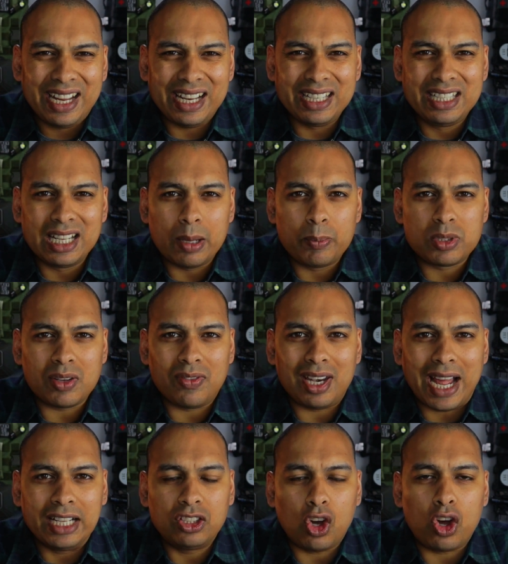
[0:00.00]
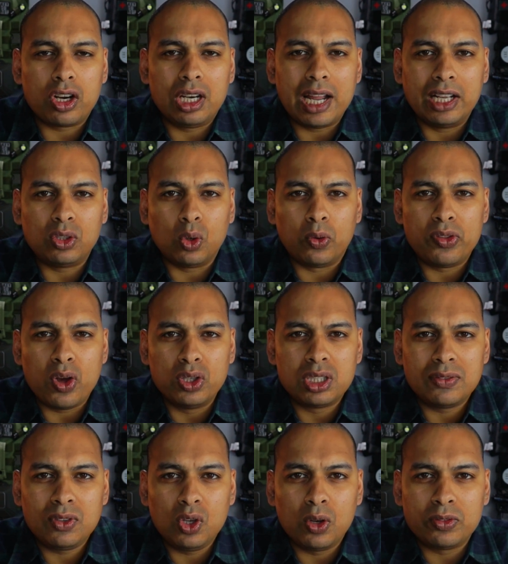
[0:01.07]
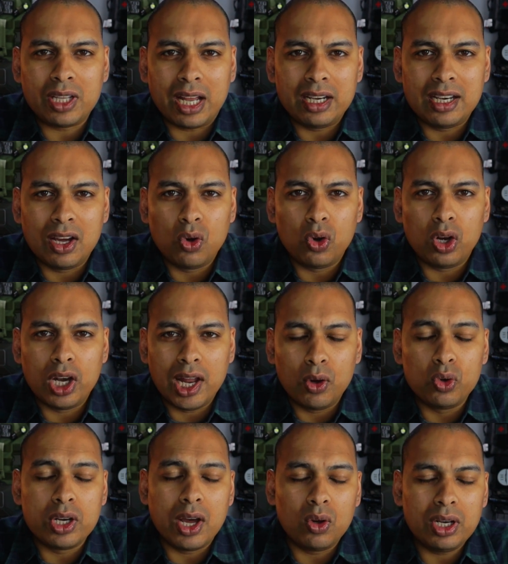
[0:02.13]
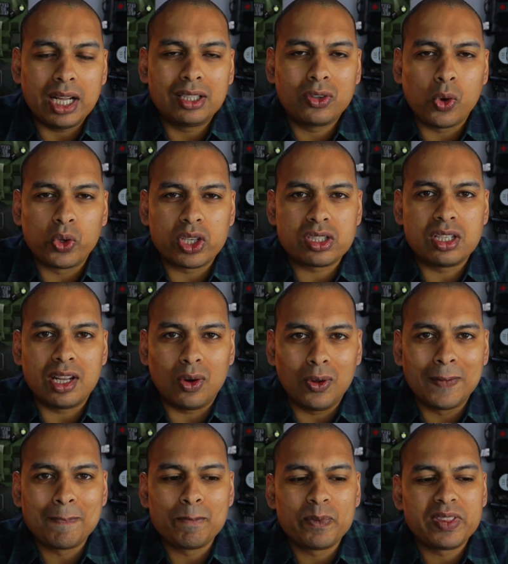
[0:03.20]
in terms of light on, light off. Those of you who have done no light courses know